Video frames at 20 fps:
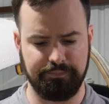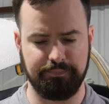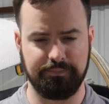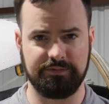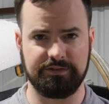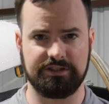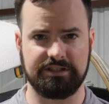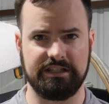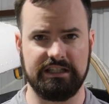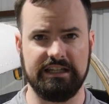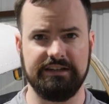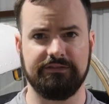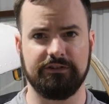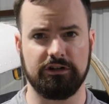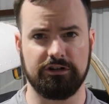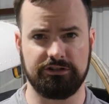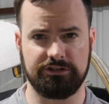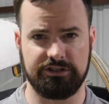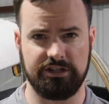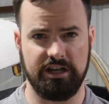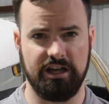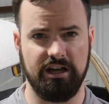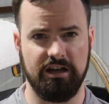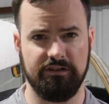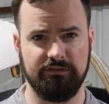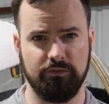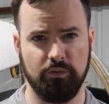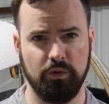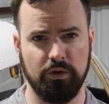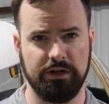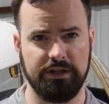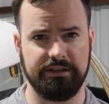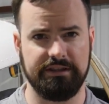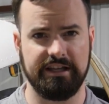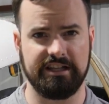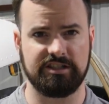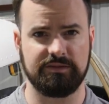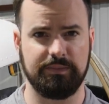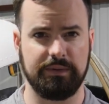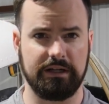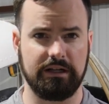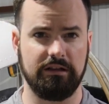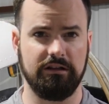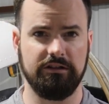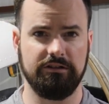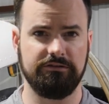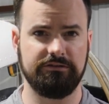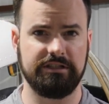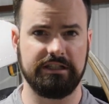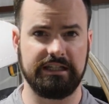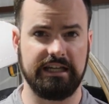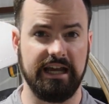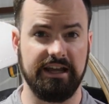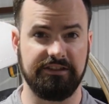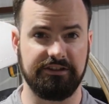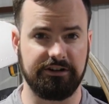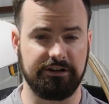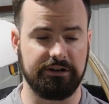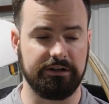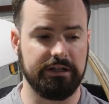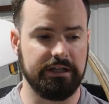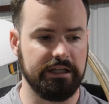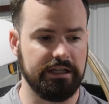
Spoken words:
slivers of wood that's been glued together.